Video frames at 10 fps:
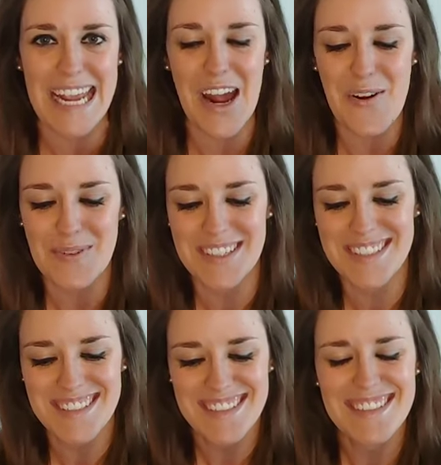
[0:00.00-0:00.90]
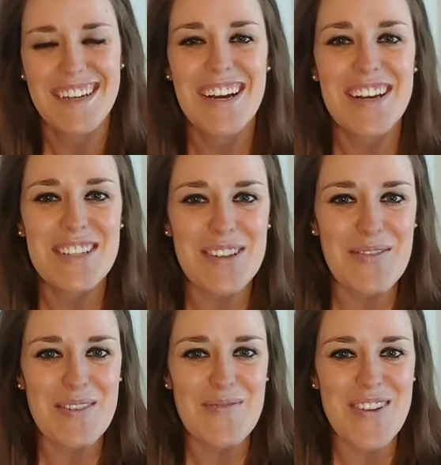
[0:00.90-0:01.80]
down. So
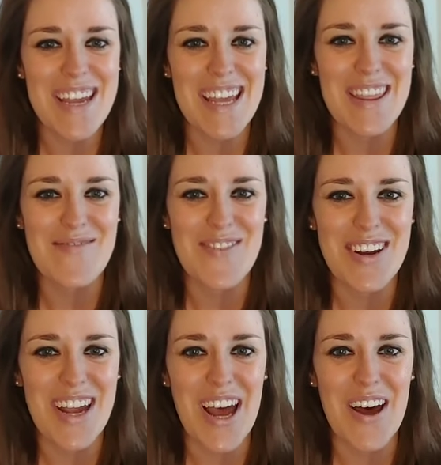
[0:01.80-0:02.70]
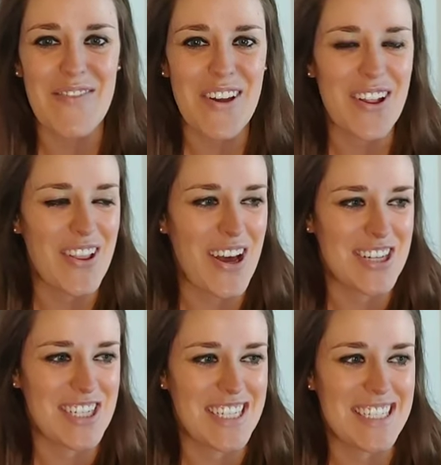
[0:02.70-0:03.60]
we'll be in the book of
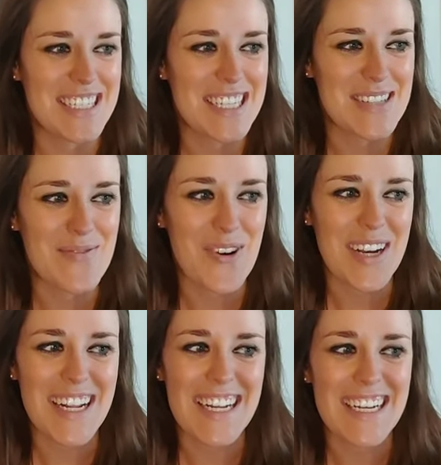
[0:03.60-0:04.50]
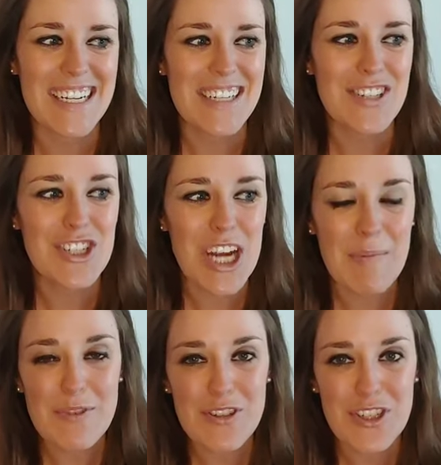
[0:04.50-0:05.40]
Colossians this morning. It is
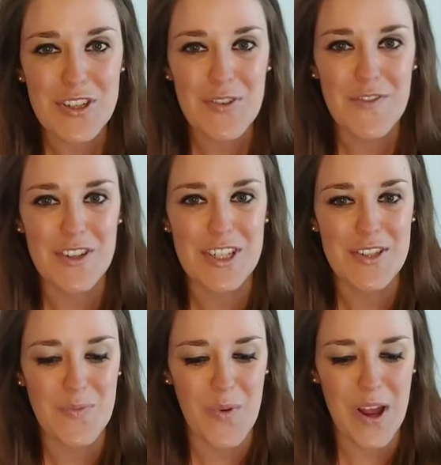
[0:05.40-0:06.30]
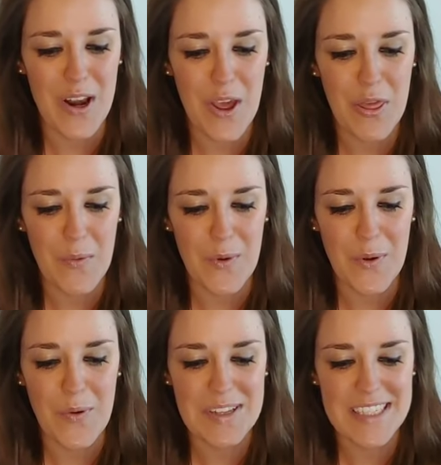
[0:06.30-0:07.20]
chapter 2, verses 1
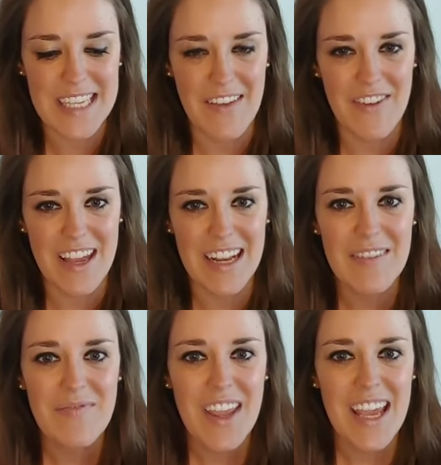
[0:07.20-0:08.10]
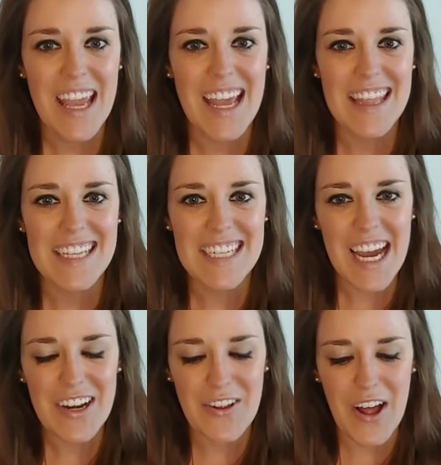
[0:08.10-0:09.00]
through 7. And the
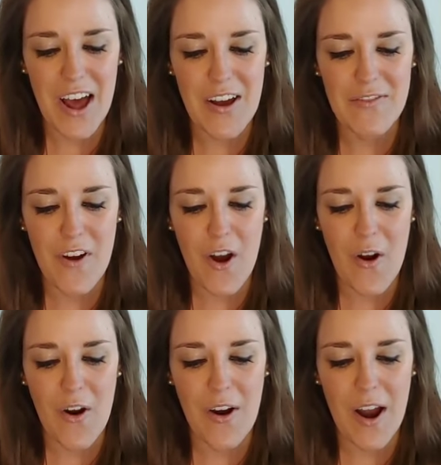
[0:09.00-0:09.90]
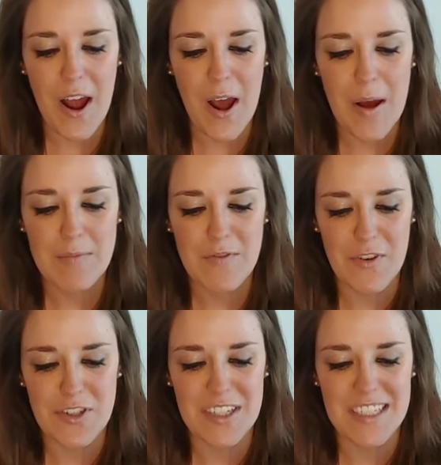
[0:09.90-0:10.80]
title of our
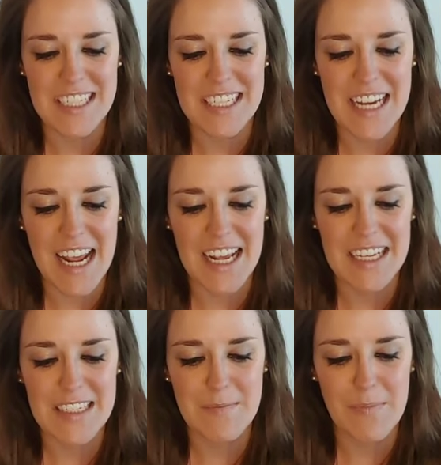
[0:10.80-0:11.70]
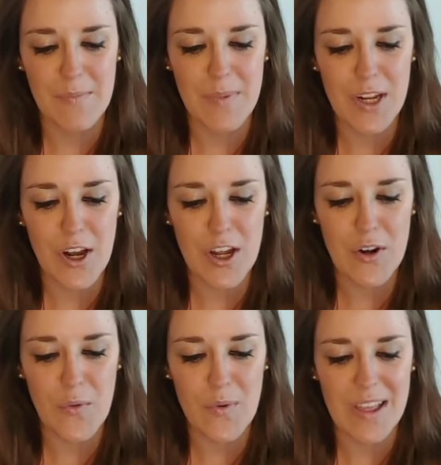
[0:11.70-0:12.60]
devotion today is
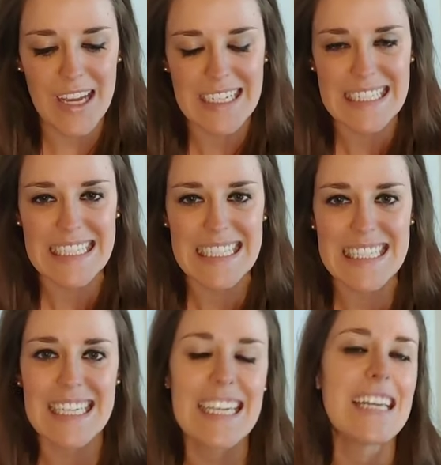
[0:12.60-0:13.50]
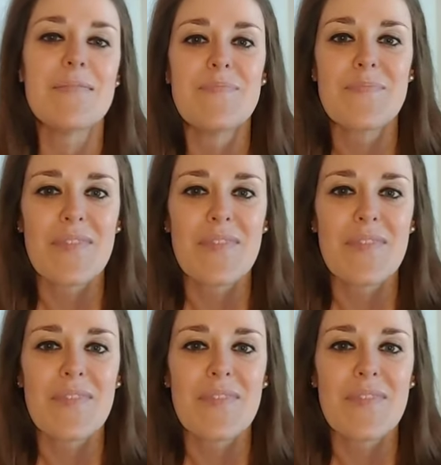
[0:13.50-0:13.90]
Beyond Reluctancy.